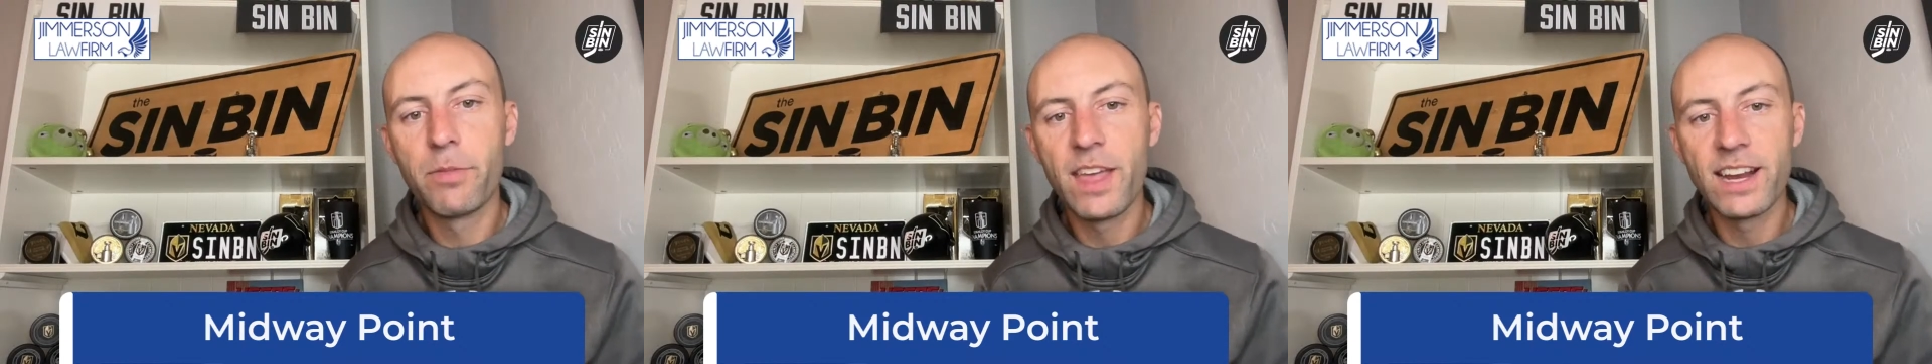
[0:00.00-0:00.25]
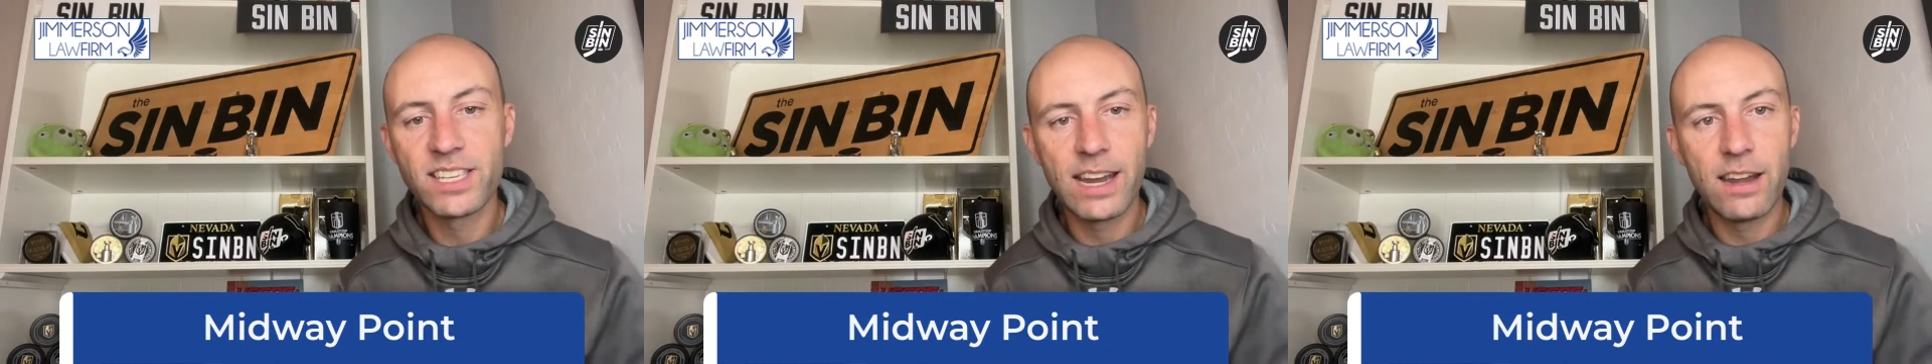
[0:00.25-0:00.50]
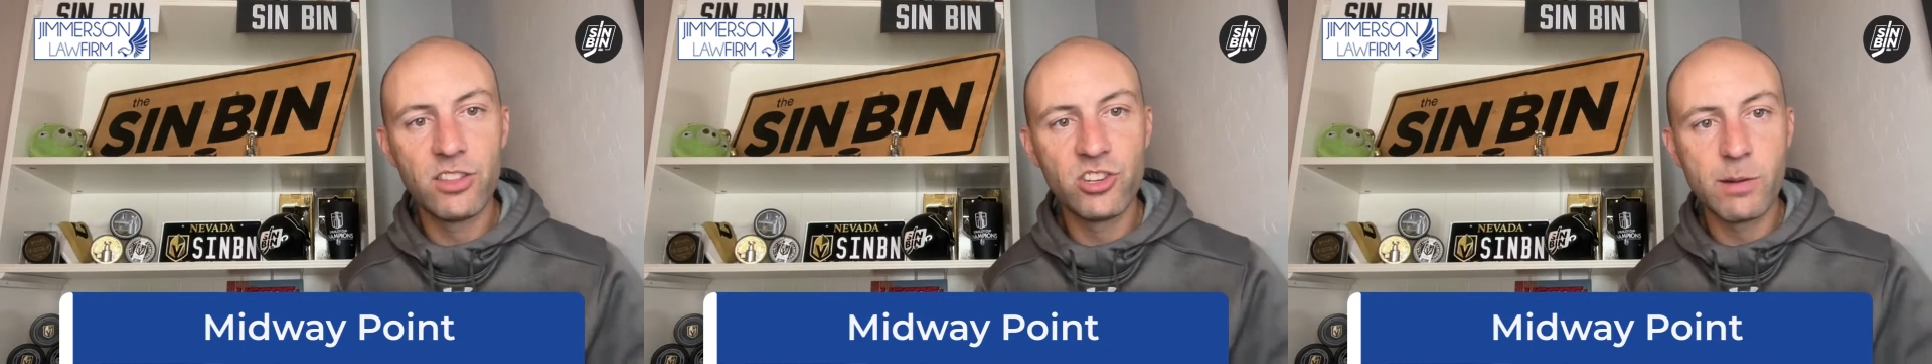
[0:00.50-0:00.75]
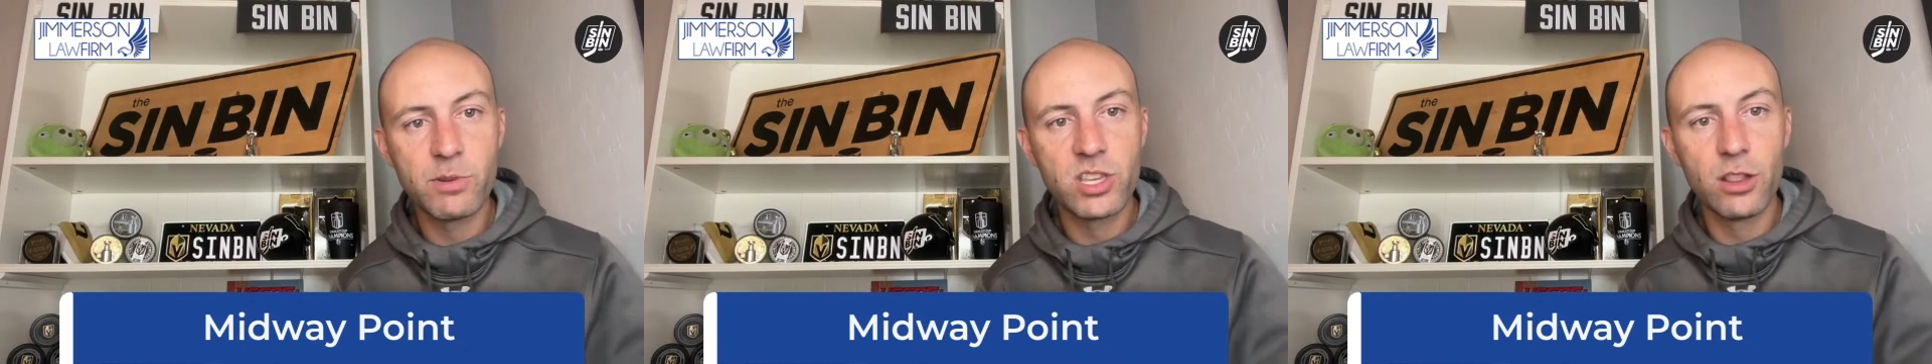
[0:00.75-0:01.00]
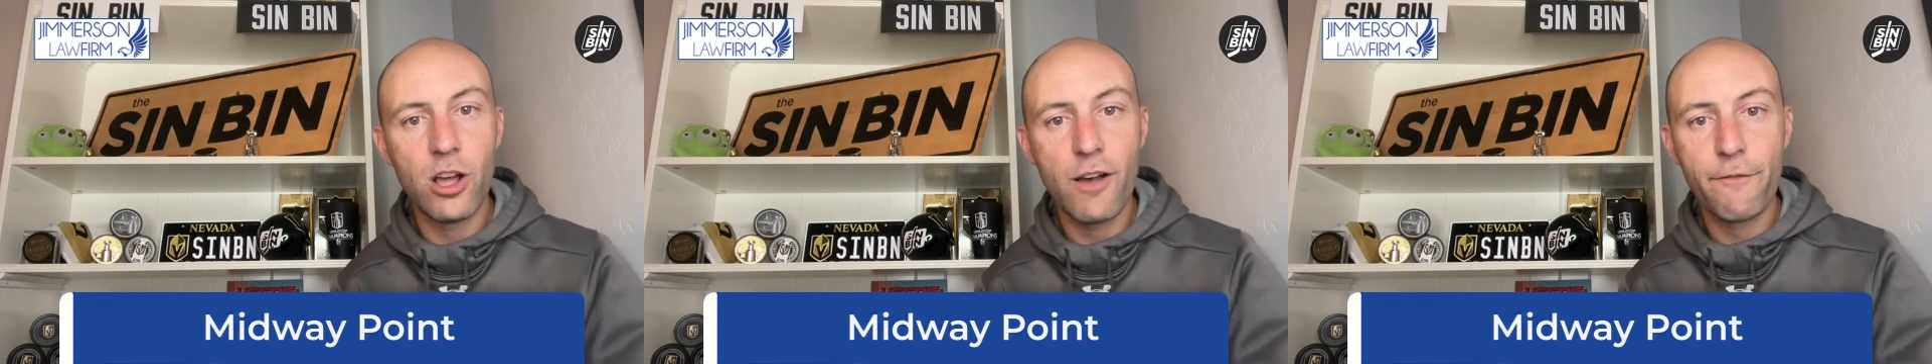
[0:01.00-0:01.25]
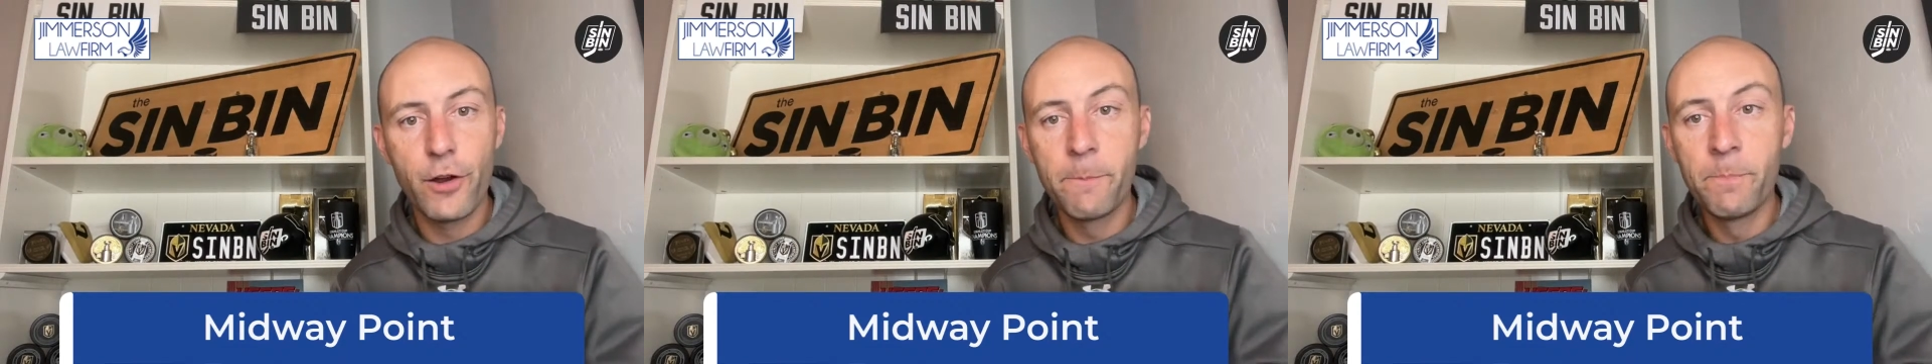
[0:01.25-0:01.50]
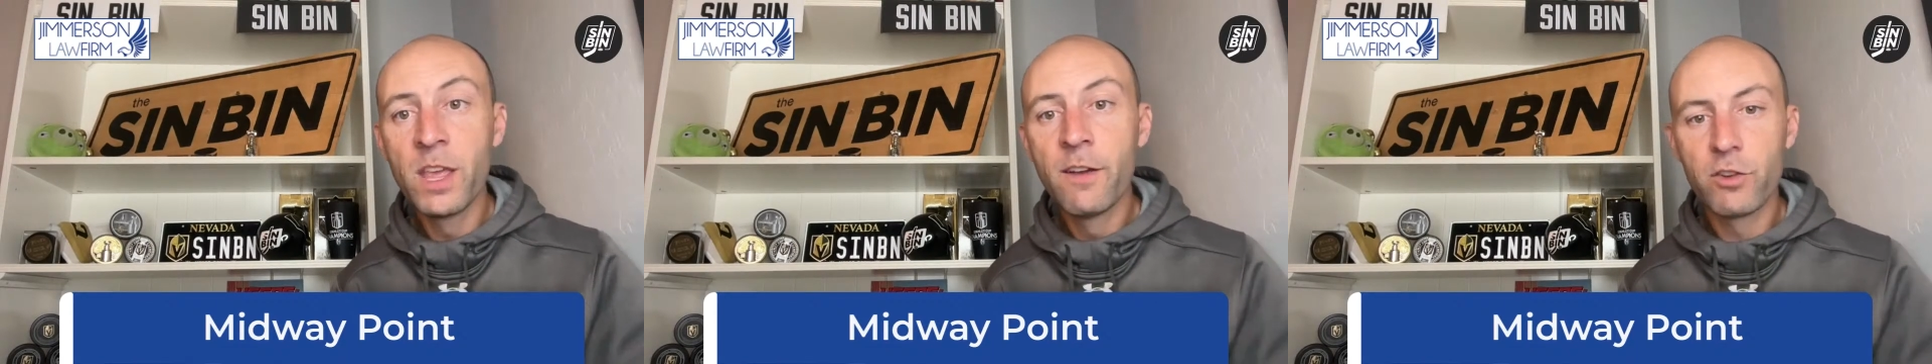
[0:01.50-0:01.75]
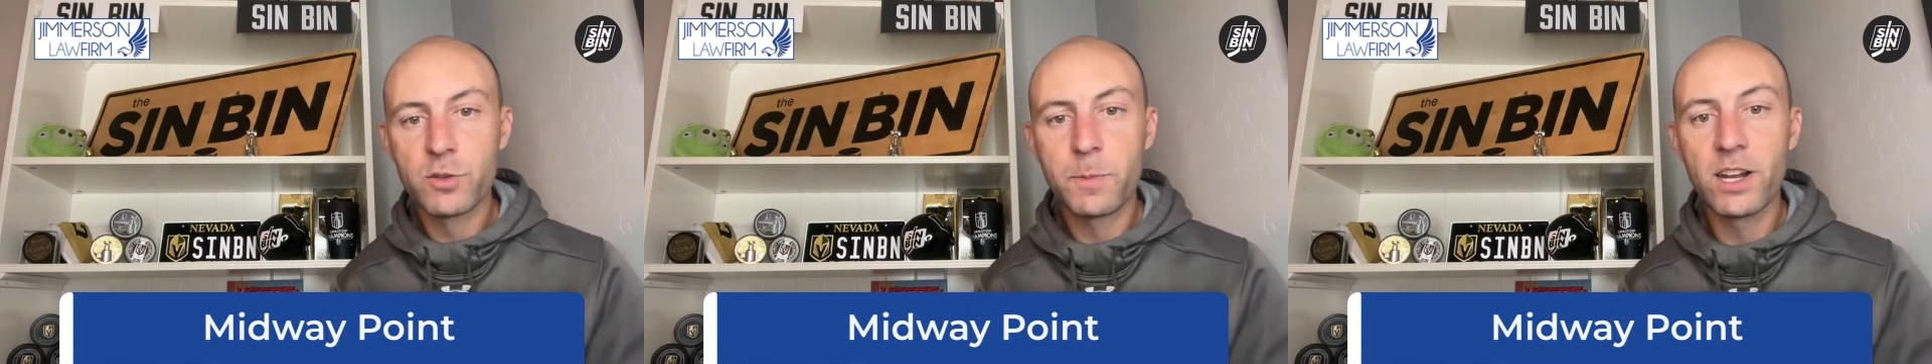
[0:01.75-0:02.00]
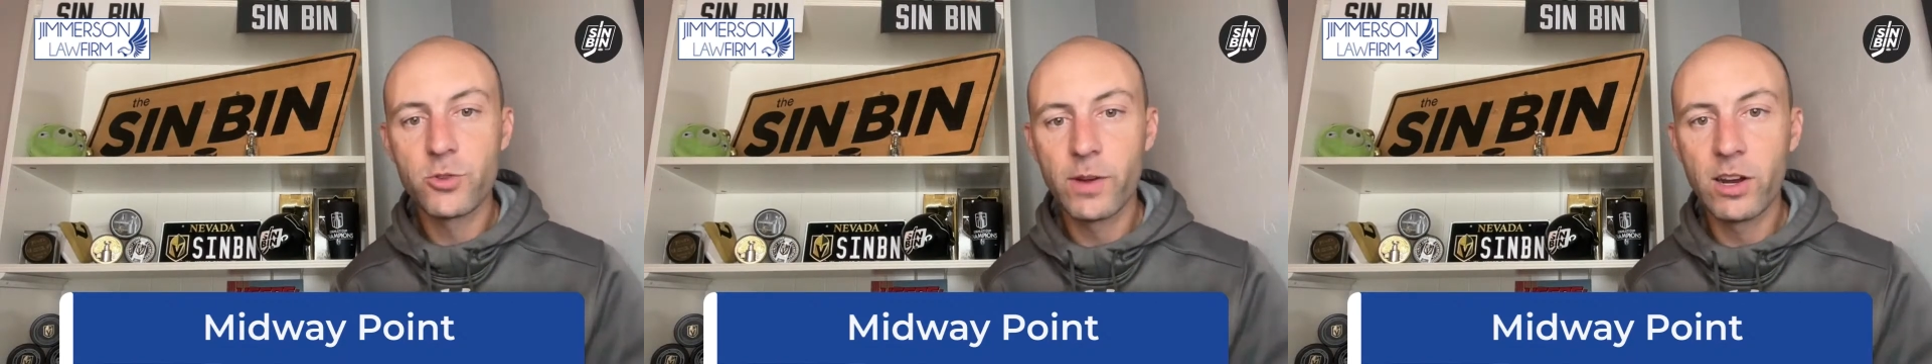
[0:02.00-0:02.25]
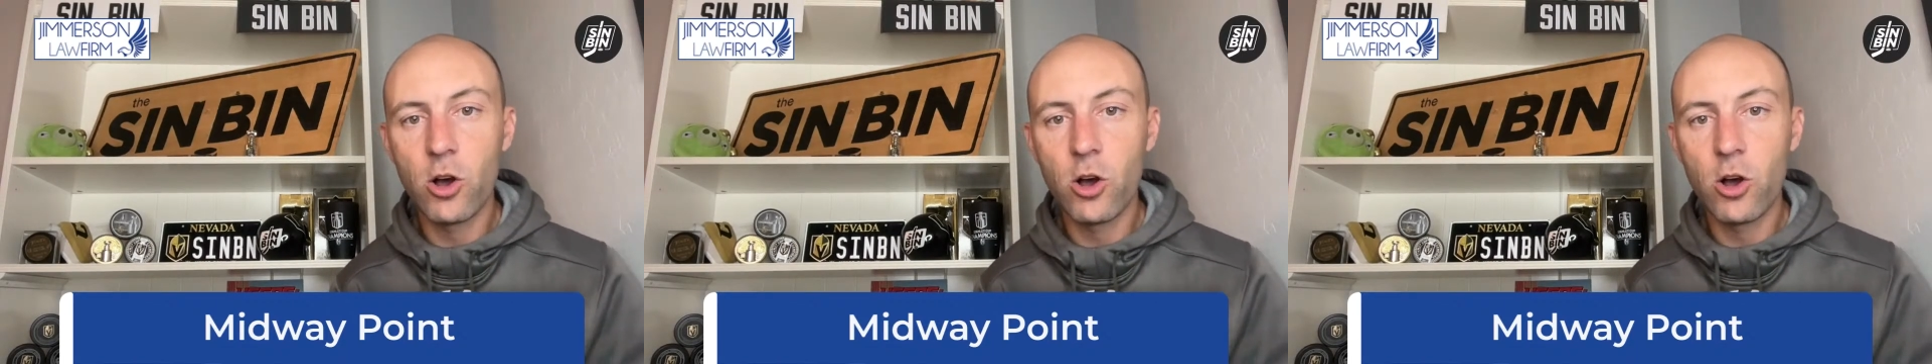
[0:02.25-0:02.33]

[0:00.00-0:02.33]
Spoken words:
Thanks again to the Jimmerson Law Firm for sponsoring